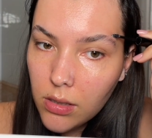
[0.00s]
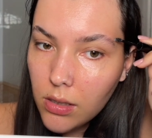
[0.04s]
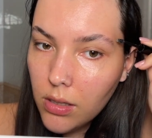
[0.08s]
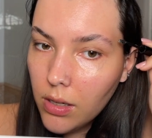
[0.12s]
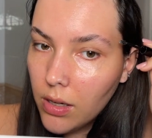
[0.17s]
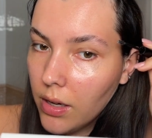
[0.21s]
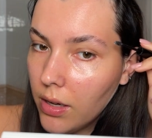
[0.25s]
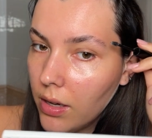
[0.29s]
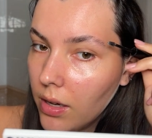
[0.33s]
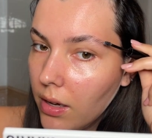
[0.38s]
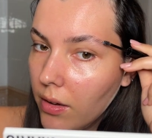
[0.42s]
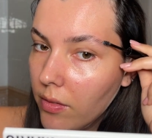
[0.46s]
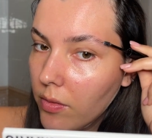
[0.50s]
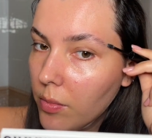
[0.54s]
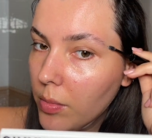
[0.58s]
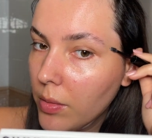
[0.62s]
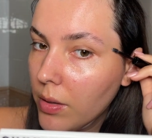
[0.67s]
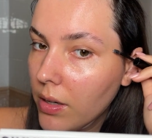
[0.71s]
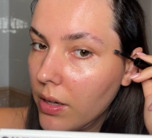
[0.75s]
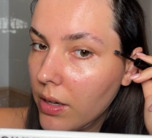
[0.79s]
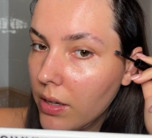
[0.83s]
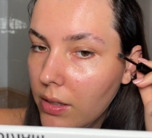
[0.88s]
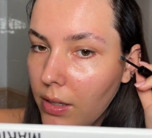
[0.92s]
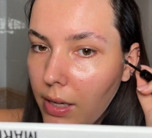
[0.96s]
I have
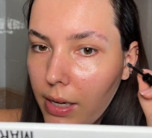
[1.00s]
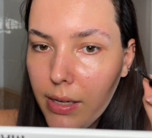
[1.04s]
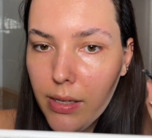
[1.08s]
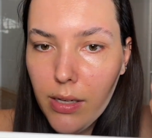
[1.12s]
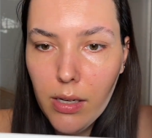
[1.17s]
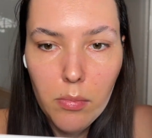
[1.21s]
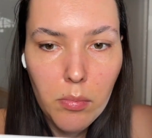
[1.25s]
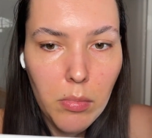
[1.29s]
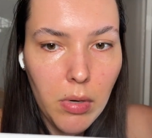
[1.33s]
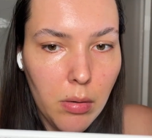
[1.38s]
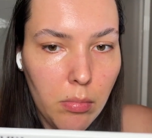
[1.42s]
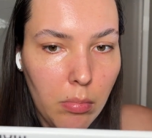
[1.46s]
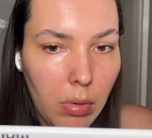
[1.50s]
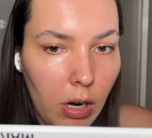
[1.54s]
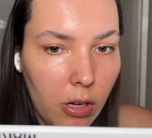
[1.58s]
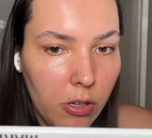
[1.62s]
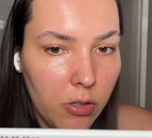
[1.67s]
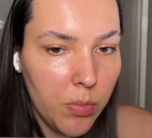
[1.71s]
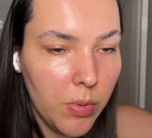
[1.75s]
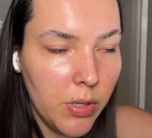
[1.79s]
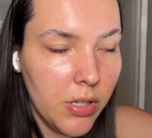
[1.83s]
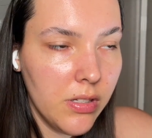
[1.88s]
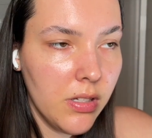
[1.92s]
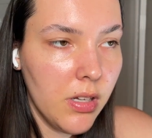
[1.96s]
been neglecting my brows
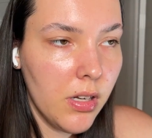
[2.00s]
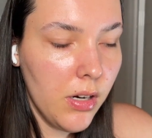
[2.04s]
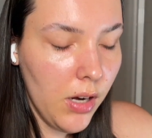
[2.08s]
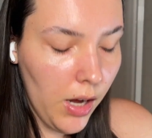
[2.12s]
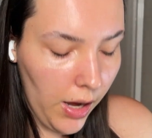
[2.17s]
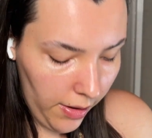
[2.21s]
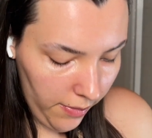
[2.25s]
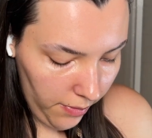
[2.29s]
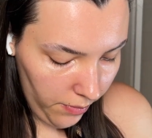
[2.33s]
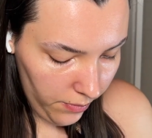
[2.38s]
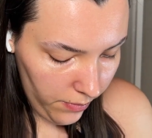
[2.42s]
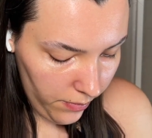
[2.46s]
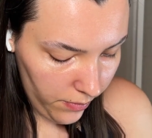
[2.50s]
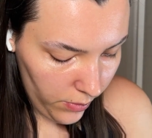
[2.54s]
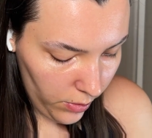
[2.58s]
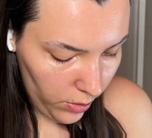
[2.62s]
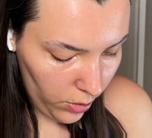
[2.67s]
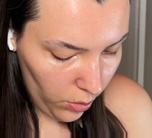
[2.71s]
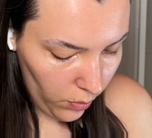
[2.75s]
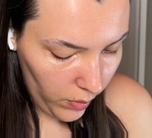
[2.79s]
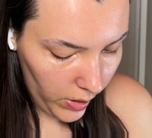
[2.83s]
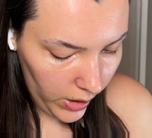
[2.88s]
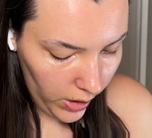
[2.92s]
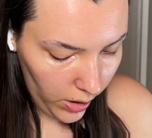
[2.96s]
because I have
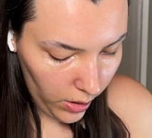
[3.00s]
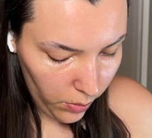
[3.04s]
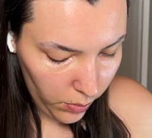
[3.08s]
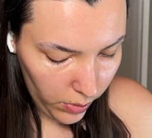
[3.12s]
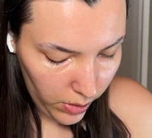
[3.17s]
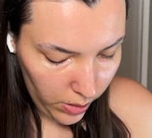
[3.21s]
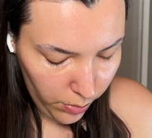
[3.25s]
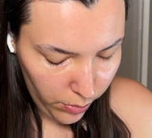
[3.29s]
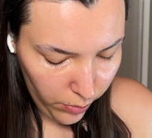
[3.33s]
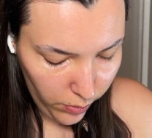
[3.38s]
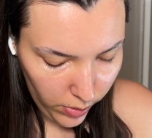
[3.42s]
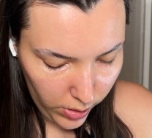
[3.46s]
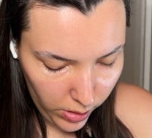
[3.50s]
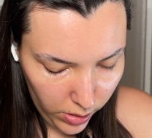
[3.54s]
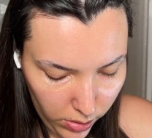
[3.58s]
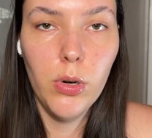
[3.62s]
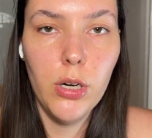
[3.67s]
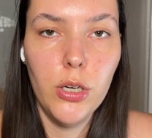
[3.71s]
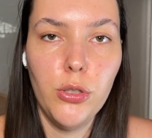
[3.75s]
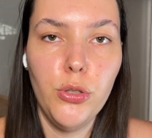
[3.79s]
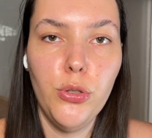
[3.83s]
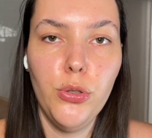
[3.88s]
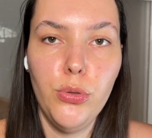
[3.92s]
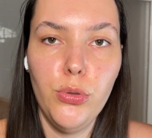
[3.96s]
no idea what I'm gonna
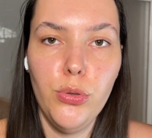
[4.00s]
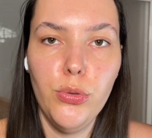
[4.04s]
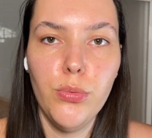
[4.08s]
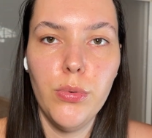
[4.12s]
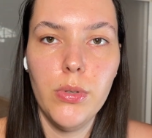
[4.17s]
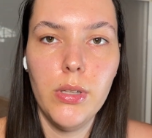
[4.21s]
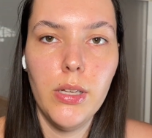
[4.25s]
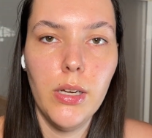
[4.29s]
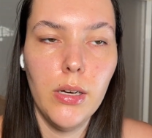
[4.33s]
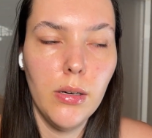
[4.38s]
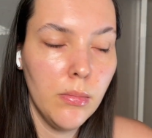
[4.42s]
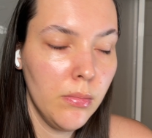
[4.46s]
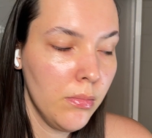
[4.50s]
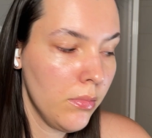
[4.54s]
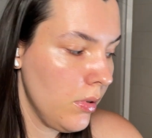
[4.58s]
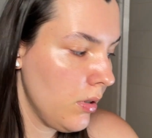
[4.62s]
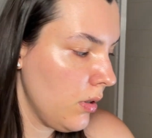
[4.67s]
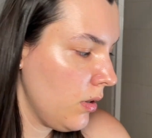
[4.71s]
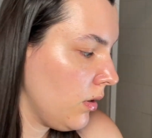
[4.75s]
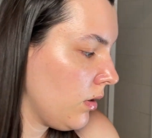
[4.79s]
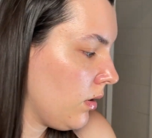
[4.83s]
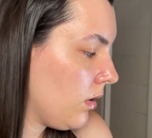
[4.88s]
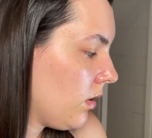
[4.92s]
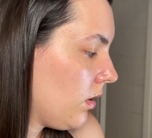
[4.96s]
want to do with them.
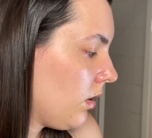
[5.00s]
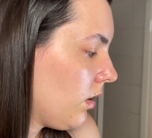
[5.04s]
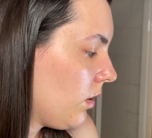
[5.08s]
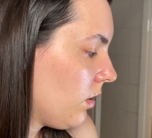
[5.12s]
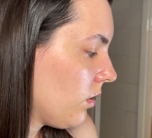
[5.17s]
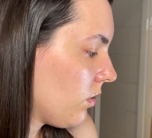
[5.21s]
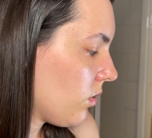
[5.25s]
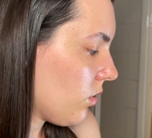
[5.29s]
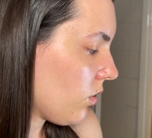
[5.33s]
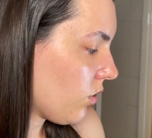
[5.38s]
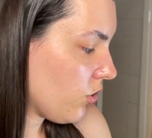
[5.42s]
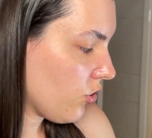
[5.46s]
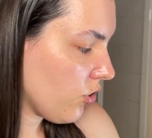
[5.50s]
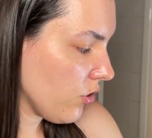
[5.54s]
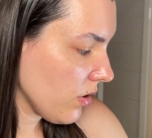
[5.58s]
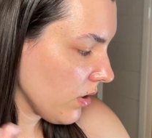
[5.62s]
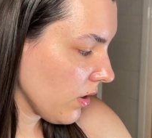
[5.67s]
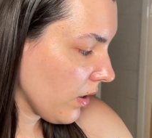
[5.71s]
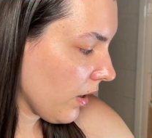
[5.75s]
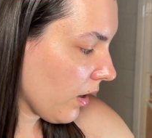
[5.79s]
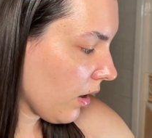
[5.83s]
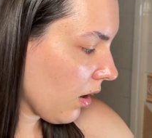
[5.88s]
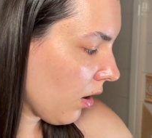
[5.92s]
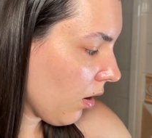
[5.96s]
So they're just
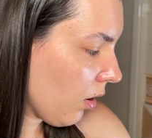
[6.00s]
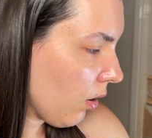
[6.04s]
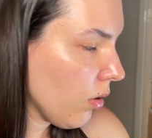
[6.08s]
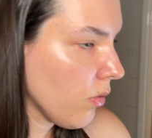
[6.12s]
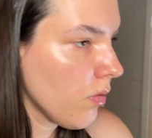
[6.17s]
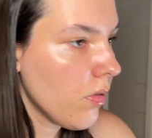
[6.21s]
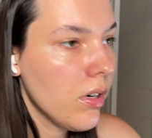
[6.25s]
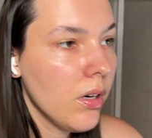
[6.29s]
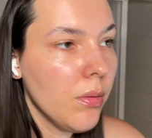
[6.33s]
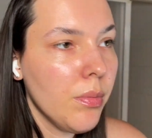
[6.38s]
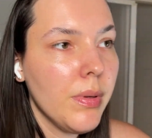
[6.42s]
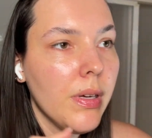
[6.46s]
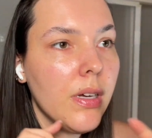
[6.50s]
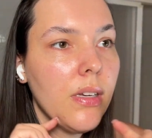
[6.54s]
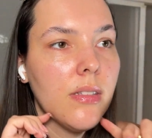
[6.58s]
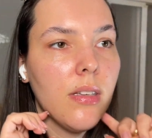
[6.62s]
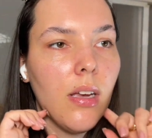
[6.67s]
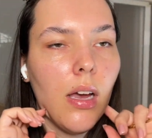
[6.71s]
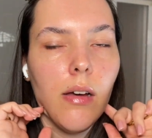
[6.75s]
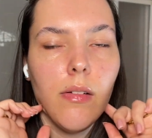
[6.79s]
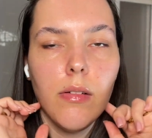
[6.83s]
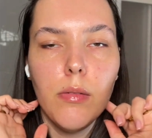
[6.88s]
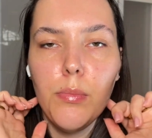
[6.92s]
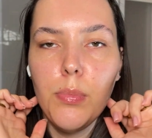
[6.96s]
like all over the place. I
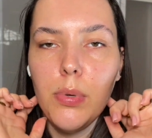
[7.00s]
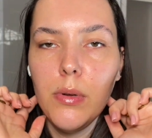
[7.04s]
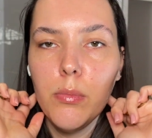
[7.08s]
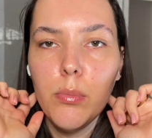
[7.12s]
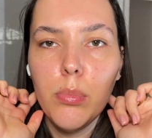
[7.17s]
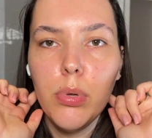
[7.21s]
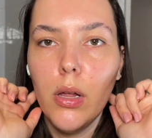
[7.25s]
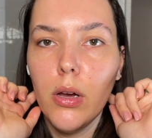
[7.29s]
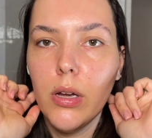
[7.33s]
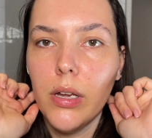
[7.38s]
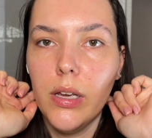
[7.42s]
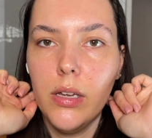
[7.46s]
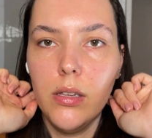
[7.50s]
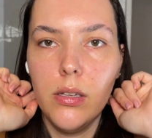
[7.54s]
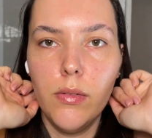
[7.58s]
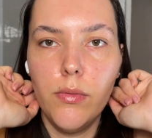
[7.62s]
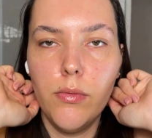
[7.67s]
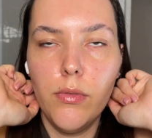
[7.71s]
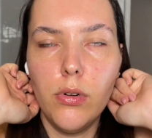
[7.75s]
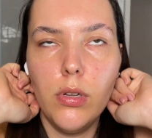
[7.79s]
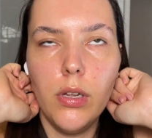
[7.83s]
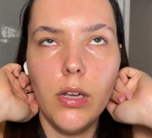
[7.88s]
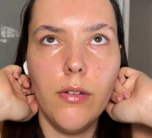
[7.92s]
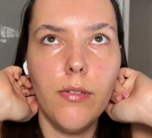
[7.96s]
haven't been plucking them
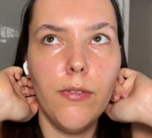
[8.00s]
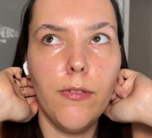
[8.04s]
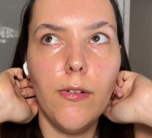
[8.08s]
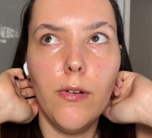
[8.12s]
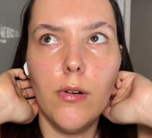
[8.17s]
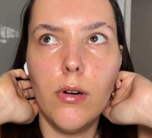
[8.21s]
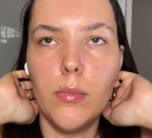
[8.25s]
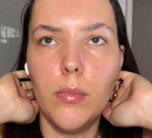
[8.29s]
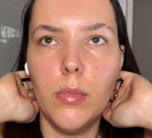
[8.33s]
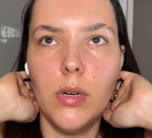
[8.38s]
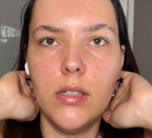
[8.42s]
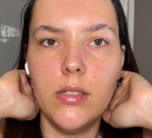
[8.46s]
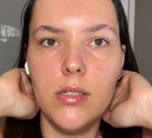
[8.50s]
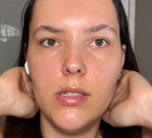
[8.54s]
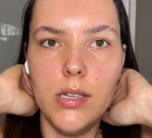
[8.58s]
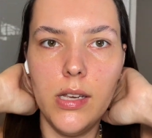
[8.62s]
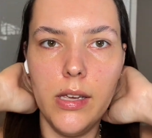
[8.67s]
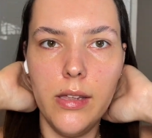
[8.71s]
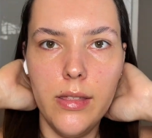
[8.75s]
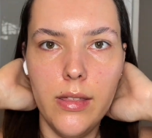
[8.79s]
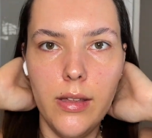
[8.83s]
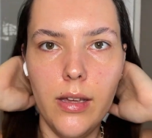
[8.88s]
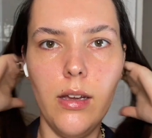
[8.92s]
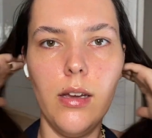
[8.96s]
for like 4 months, I
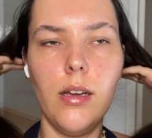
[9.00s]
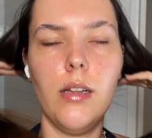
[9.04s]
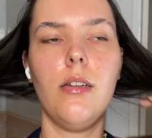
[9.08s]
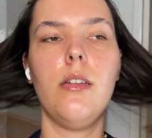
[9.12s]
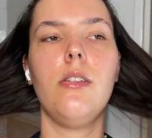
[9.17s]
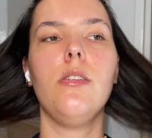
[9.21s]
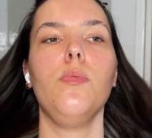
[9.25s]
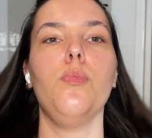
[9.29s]
think, at this